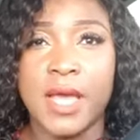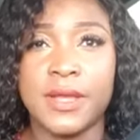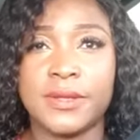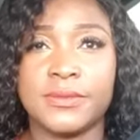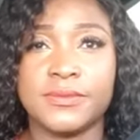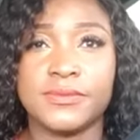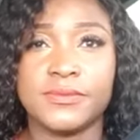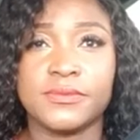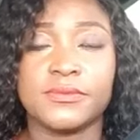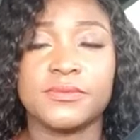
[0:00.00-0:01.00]
ono be ma
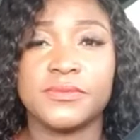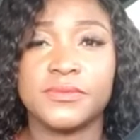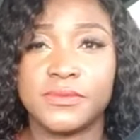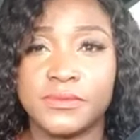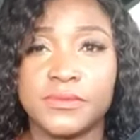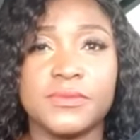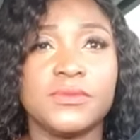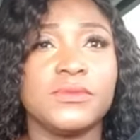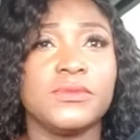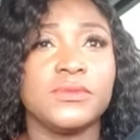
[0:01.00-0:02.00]
yinyina ehunu se
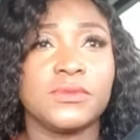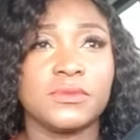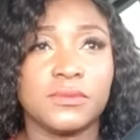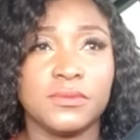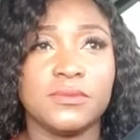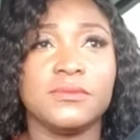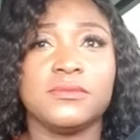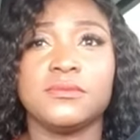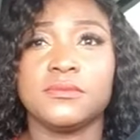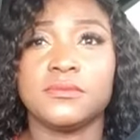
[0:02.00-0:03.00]
Around the
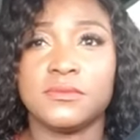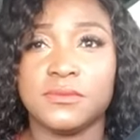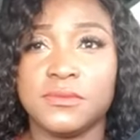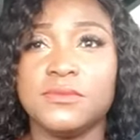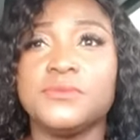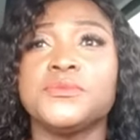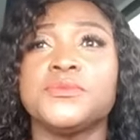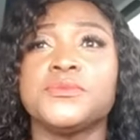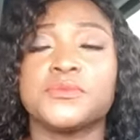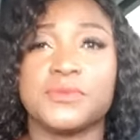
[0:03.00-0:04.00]
hour can then occur,
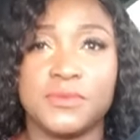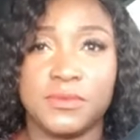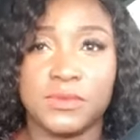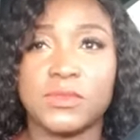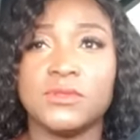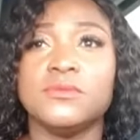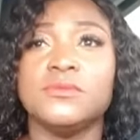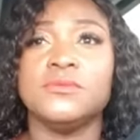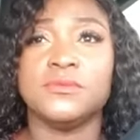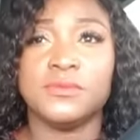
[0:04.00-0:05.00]
another can
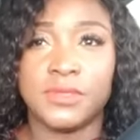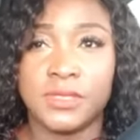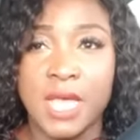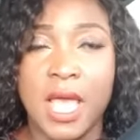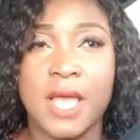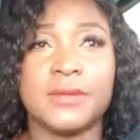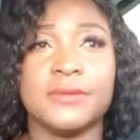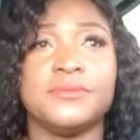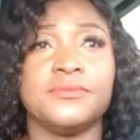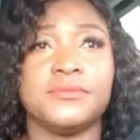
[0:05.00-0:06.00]
then occur.
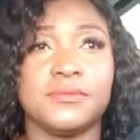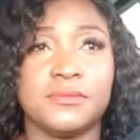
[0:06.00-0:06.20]
The message